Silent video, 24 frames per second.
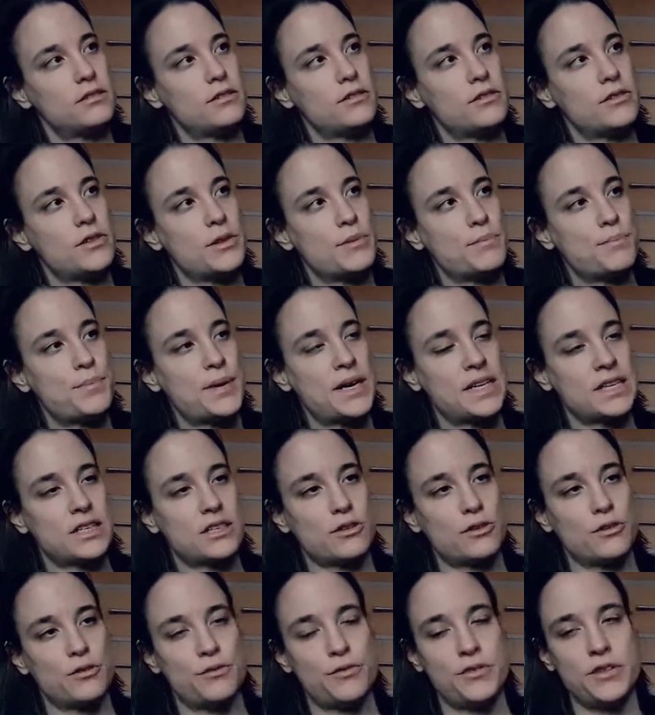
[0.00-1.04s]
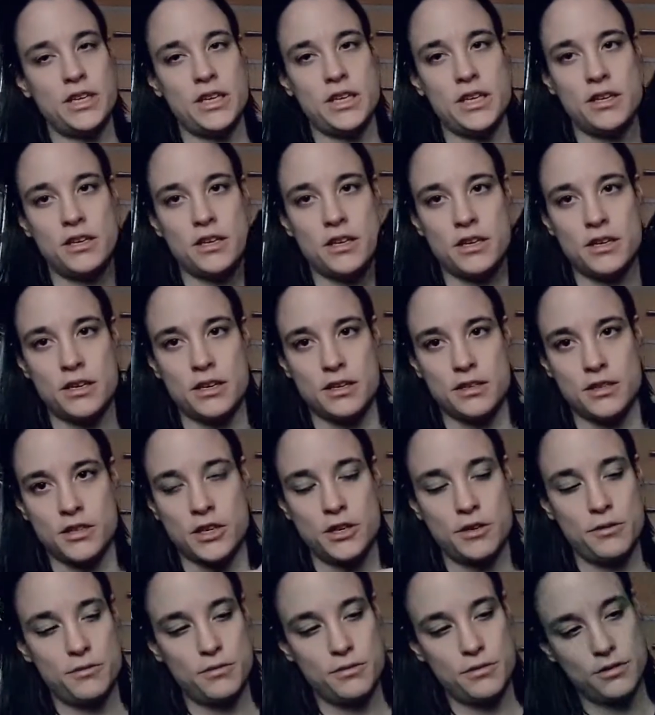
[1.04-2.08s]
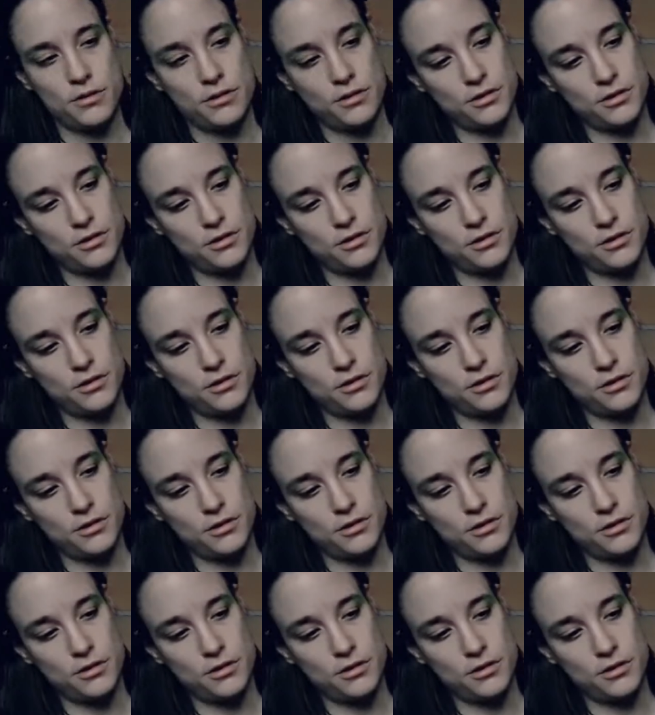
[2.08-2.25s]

on the back of the coat.